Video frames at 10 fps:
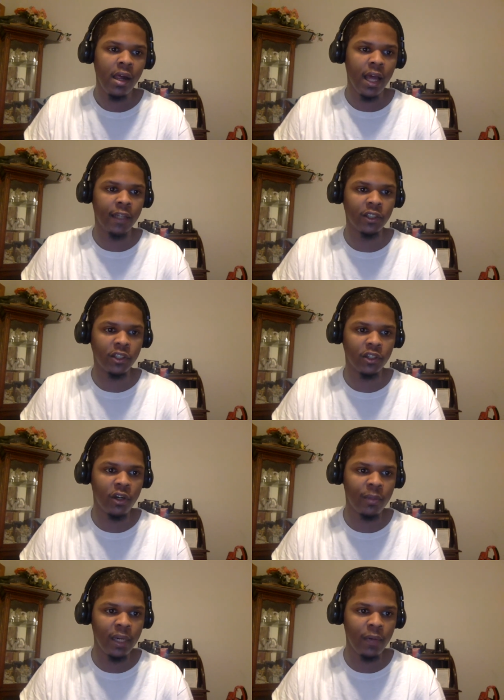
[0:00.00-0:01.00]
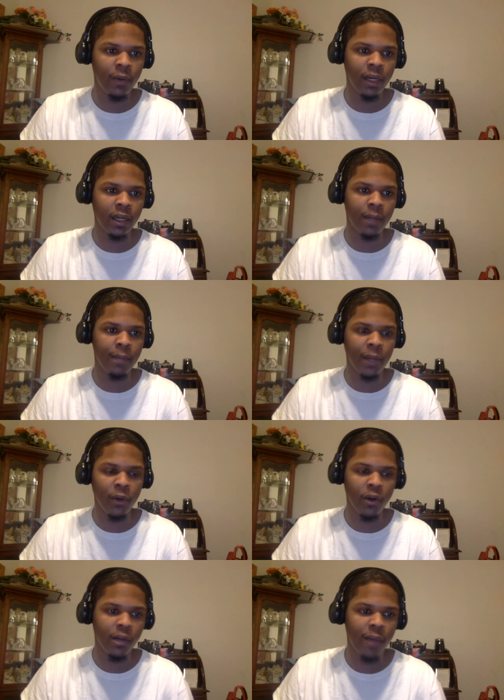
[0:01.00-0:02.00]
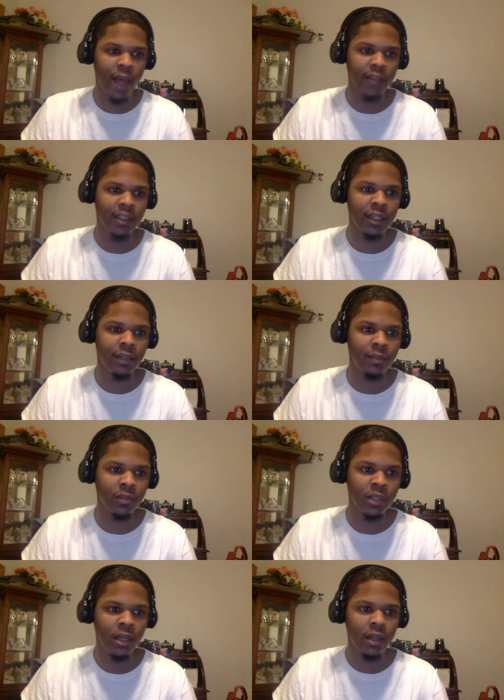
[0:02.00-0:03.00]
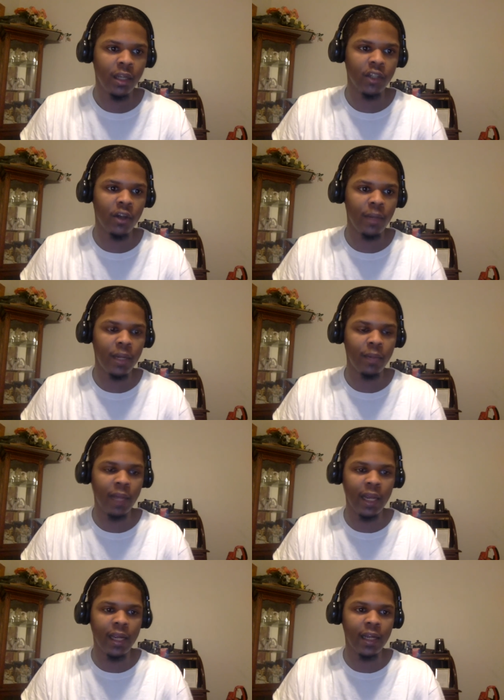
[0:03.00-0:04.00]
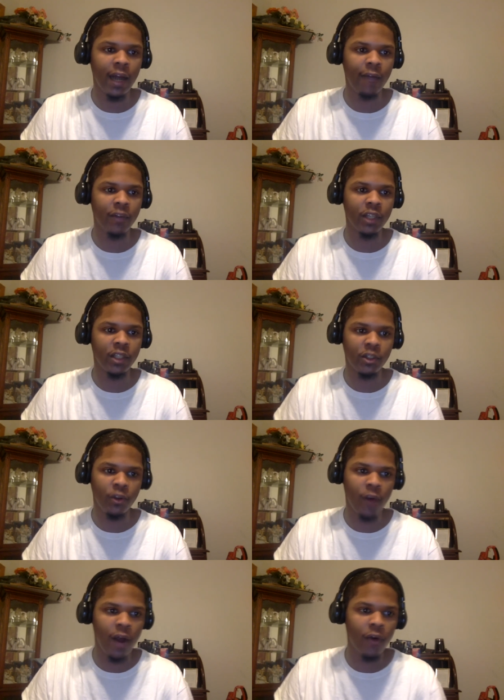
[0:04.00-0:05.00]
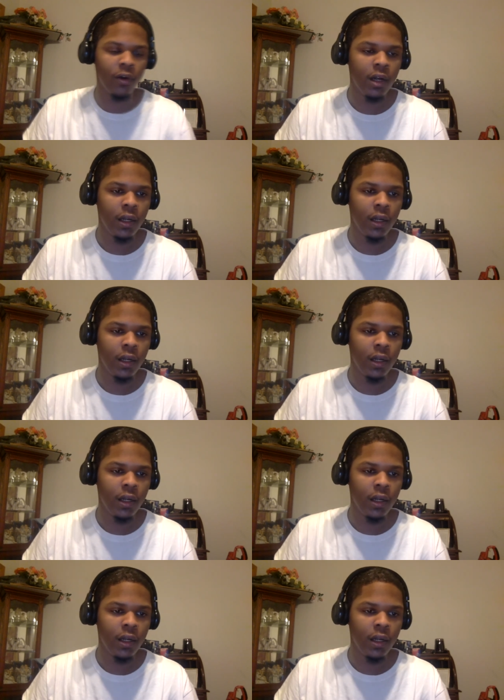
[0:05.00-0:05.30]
and just going to be one of the middle of the pack teams that's going to be playing conversation or out.